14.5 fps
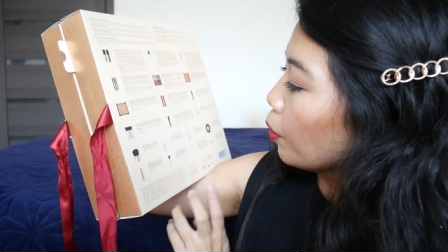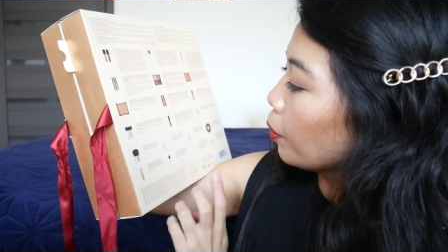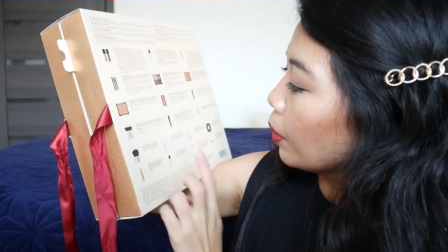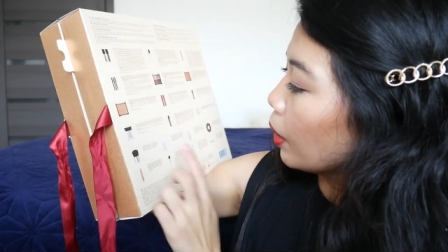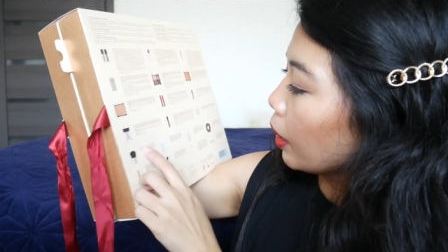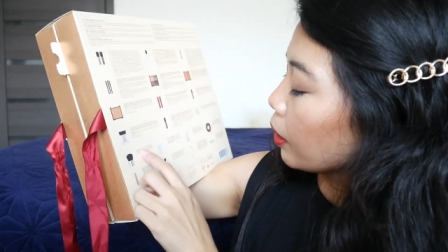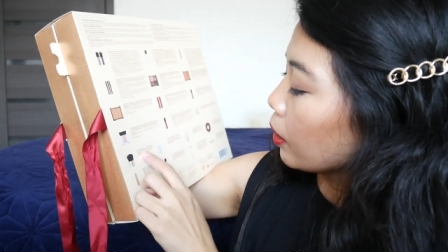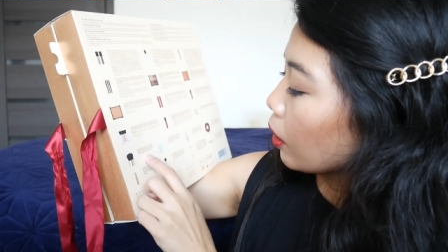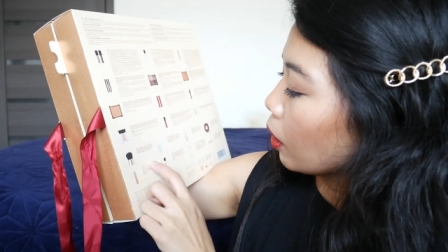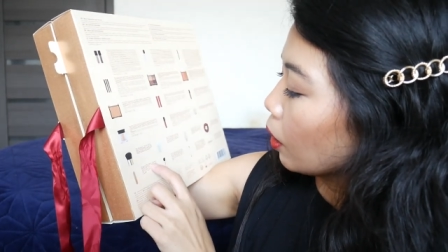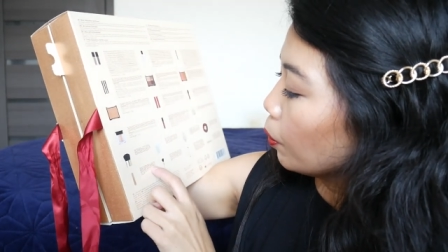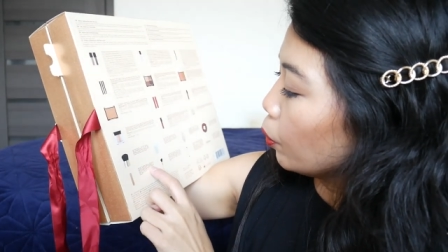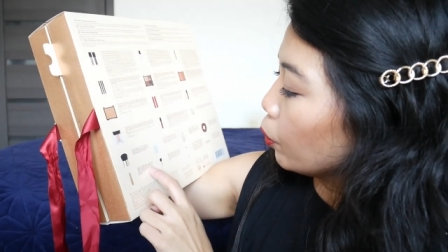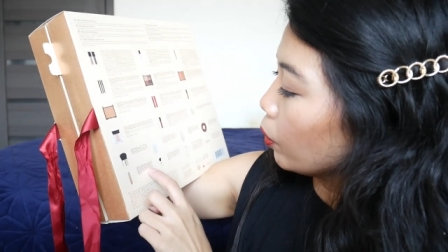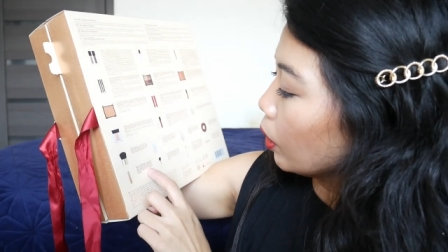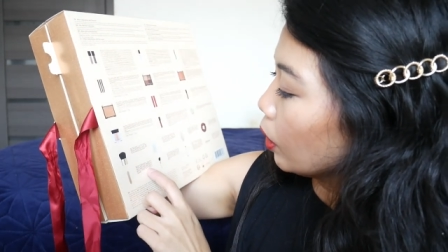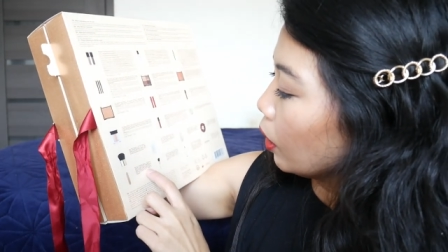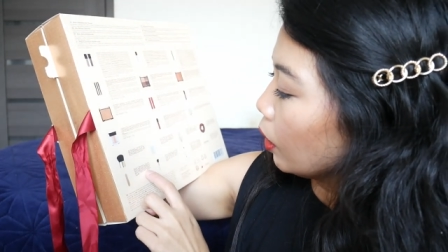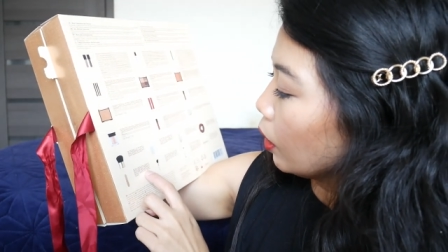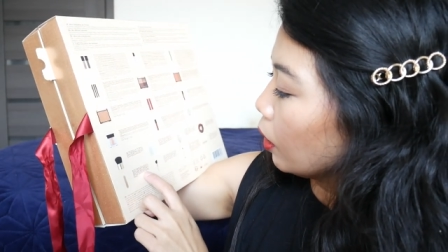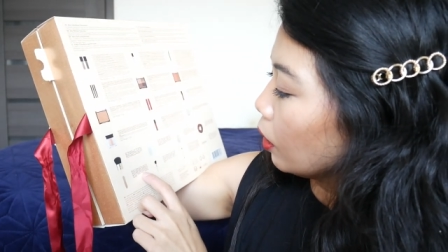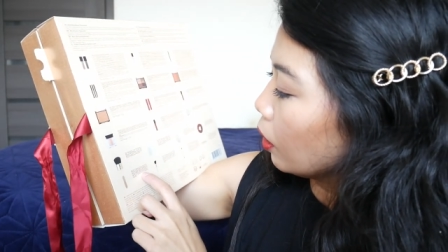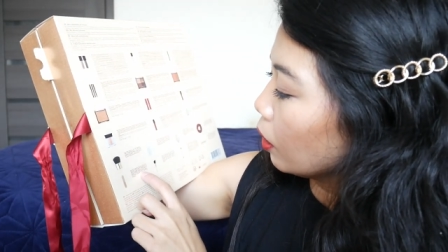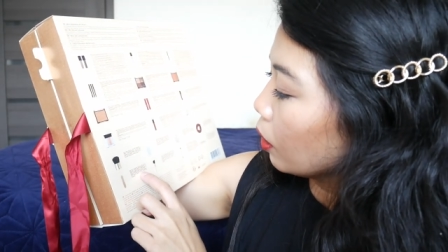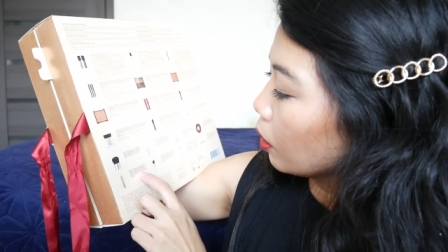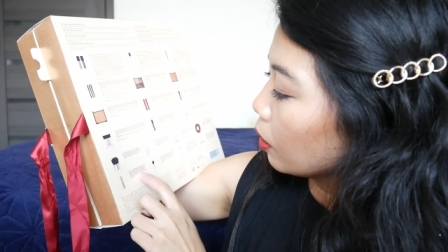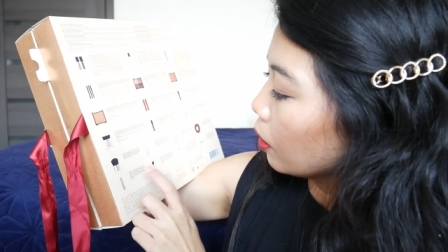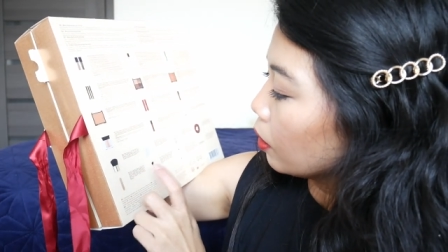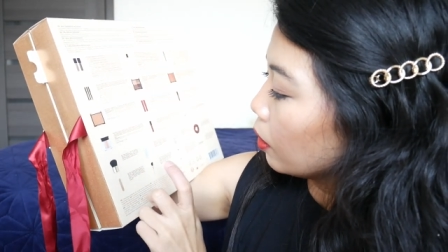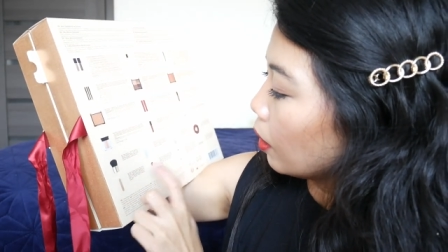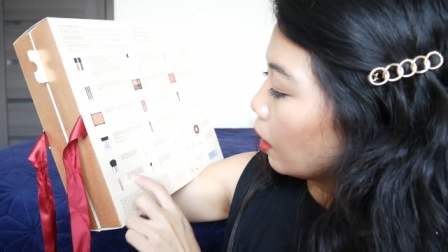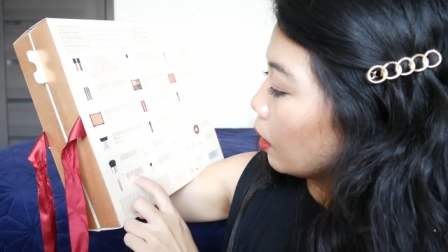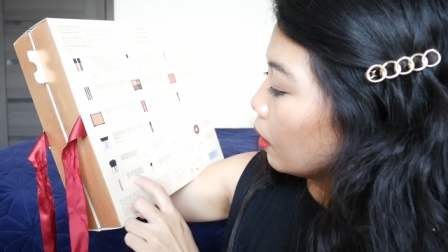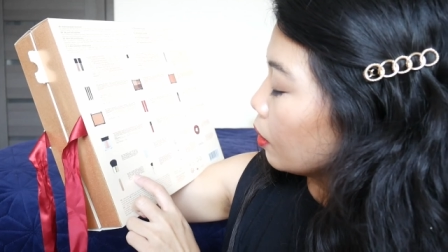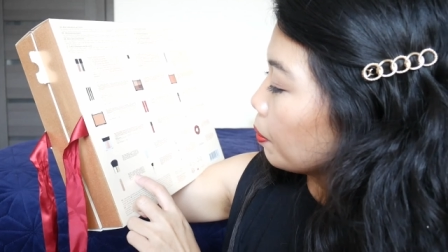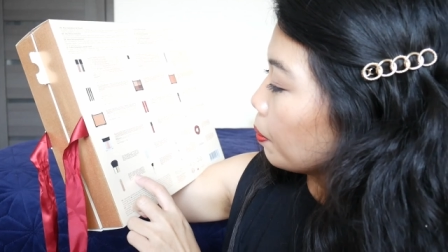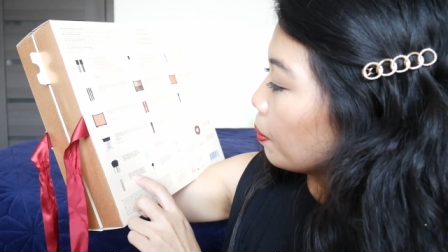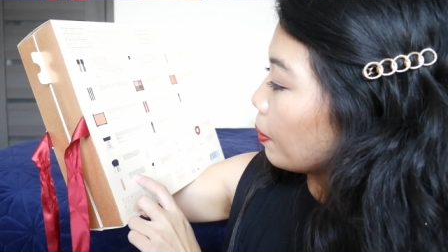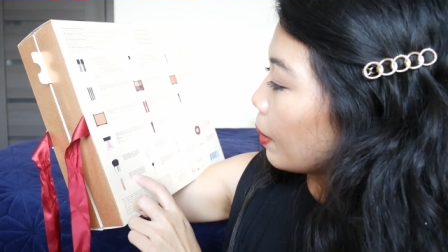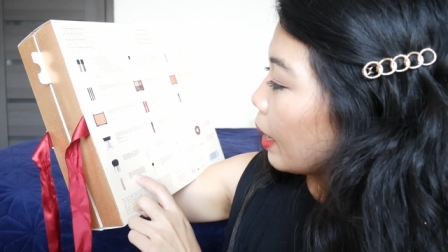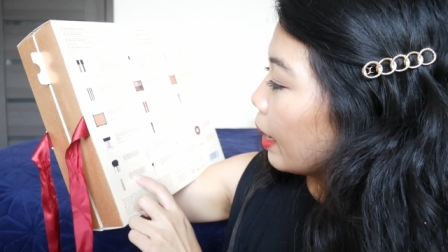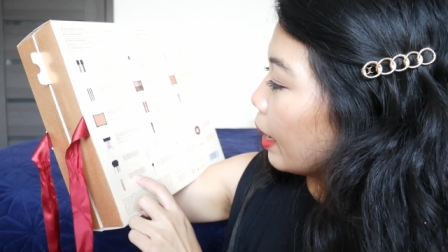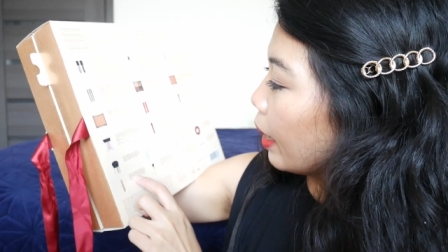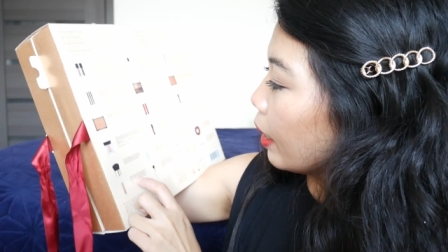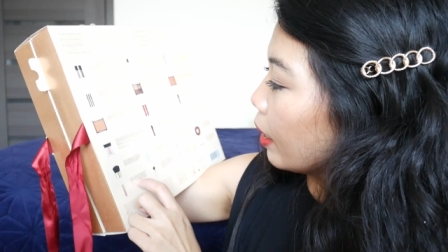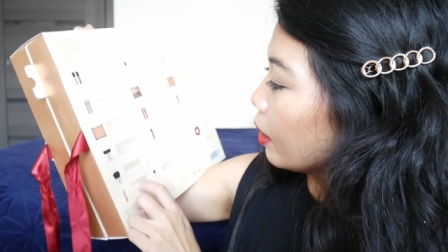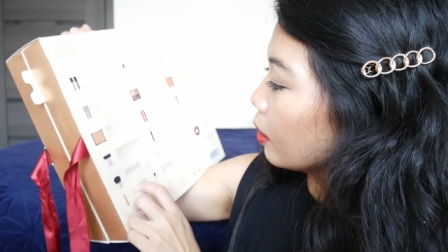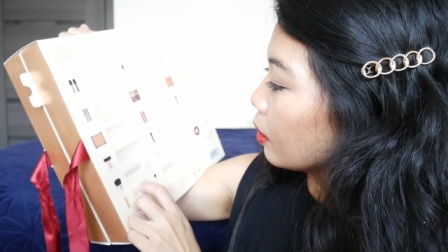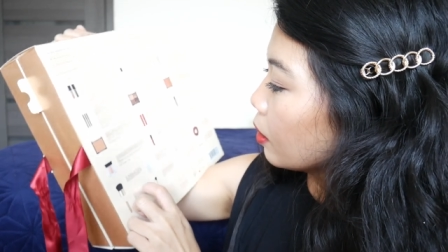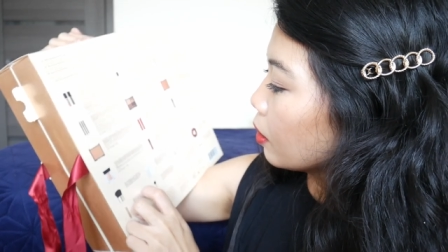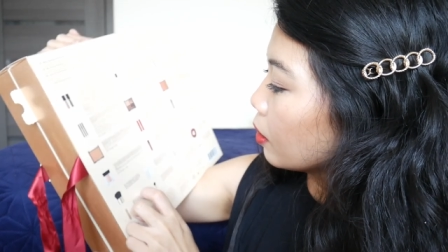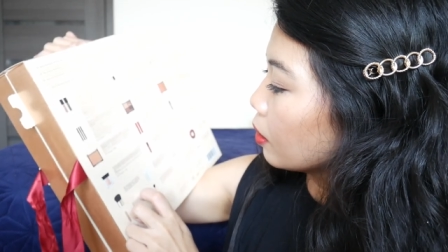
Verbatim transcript: like the kabuki nail pile